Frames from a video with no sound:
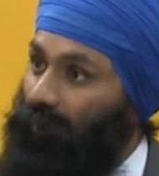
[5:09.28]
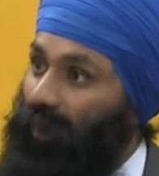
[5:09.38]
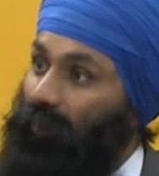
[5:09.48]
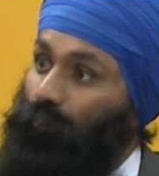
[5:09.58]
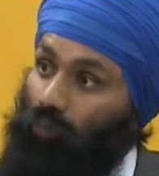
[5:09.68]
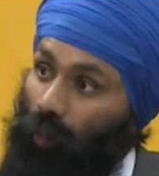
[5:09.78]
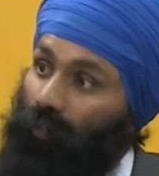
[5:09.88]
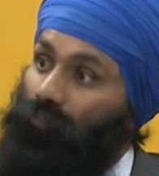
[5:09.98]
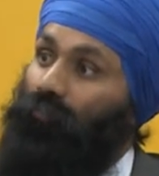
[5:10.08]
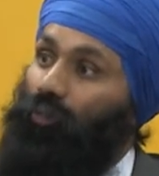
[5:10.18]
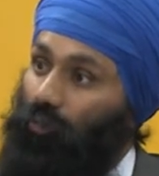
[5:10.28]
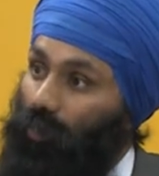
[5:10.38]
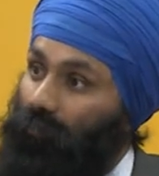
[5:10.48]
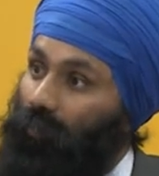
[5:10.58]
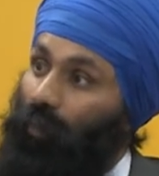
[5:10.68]
that the problems of
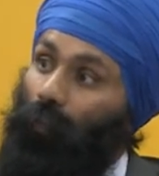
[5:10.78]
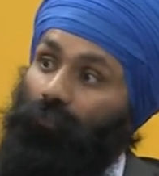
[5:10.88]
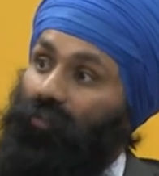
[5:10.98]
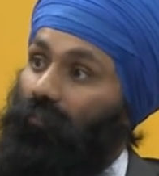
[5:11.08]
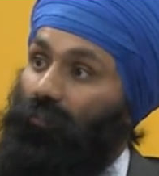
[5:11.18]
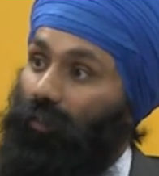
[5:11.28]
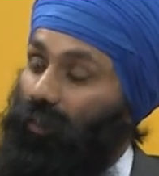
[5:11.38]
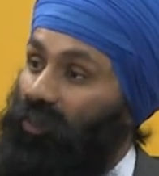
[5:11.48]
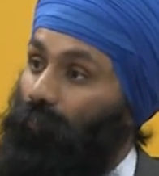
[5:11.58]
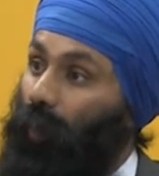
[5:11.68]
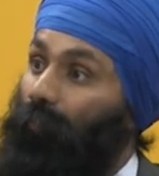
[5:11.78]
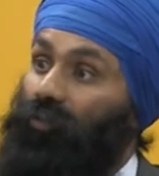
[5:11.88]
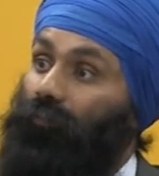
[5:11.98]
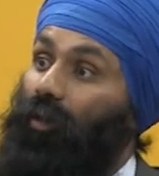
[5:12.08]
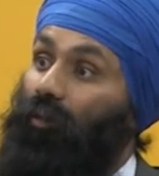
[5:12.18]
Europe, the problems of the Middle East, the problems
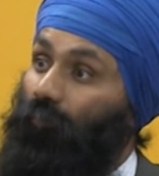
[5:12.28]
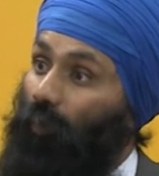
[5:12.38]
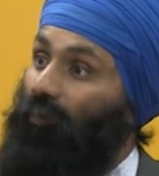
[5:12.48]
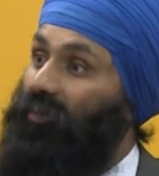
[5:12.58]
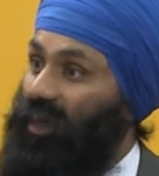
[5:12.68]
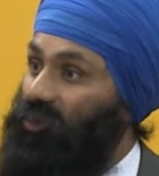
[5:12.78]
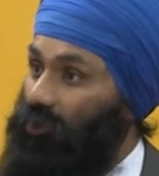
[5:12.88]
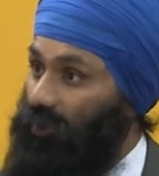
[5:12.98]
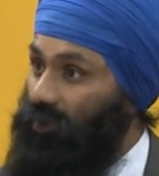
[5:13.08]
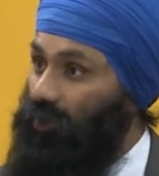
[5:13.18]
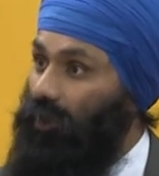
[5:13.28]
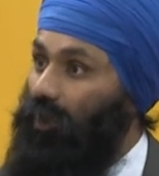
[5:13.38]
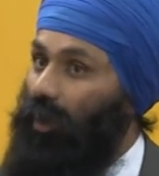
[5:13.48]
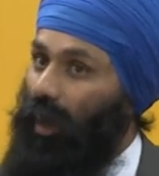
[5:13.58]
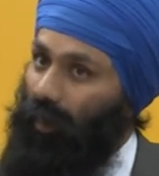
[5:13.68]
of foreign nations
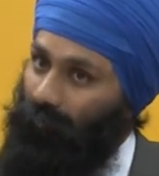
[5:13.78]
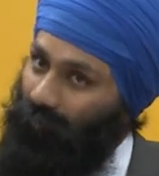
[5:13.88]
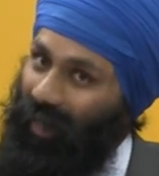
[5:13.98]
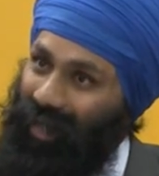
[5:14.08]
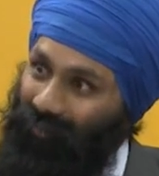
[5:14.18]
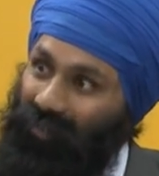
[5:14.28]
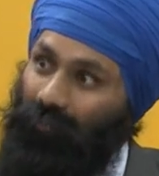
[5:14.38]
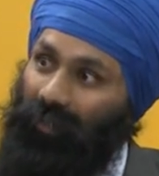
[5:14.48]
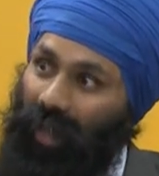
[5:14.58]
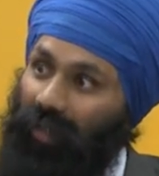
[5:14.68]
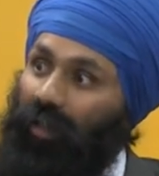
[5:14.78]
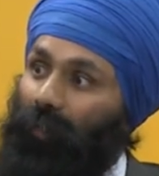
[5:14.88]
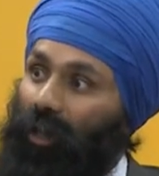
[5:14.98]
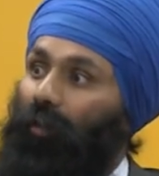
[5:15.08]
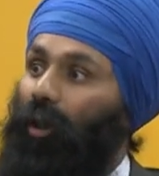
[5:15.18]
inevitably end up
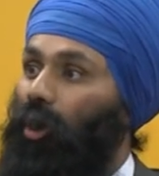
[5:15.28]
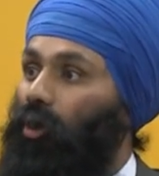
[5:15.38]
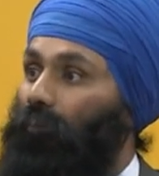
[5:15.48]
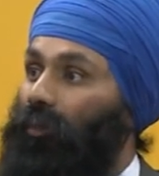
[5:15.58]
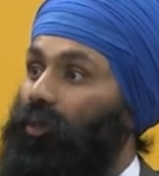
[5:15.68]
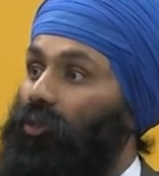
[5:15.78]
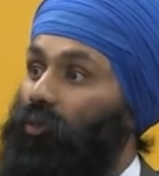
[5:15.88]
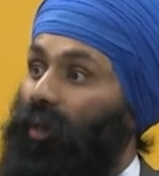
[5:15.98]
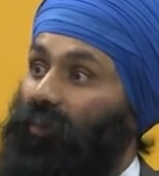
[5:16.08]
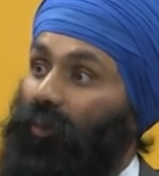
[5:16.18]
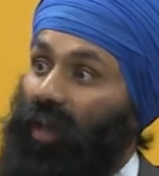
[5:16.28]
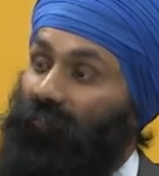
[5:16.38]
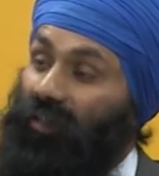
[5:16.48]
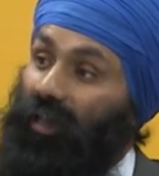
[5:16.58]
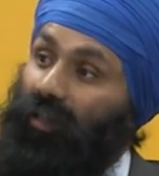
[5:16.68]
here at home. So I think we have
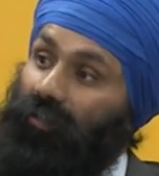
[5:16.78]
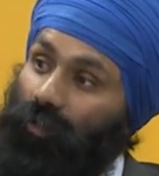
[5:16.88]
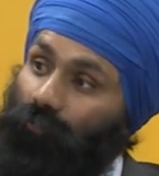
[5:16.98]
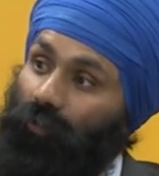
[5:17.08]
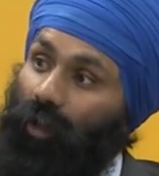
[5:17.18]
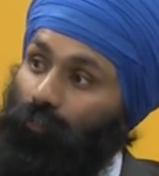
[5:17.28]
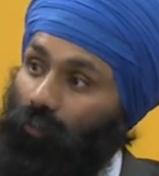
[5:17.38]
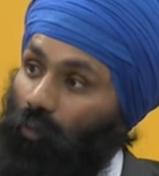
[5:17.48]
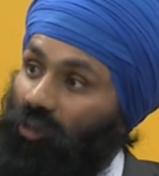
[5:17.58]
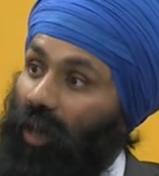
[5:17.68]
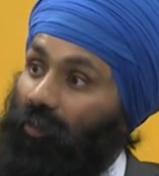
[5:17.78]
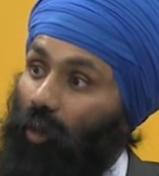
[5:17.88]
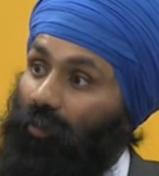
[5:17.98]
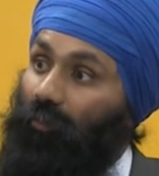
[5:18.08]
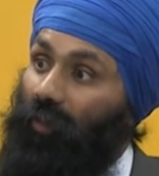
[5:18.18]
to take a different approach and
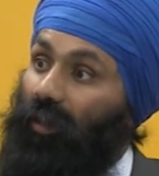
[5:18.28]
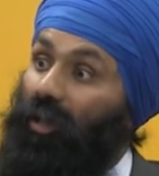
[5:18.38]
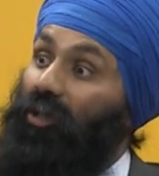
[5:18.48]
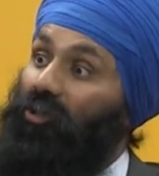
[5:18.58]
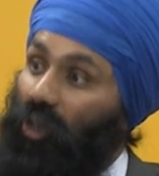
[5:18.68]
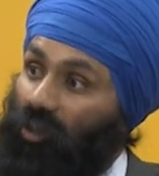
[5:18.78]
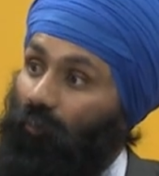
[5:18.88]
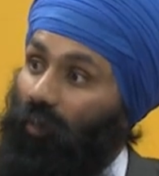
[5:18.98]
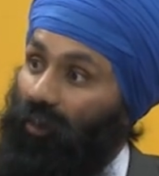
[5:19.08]
not think just for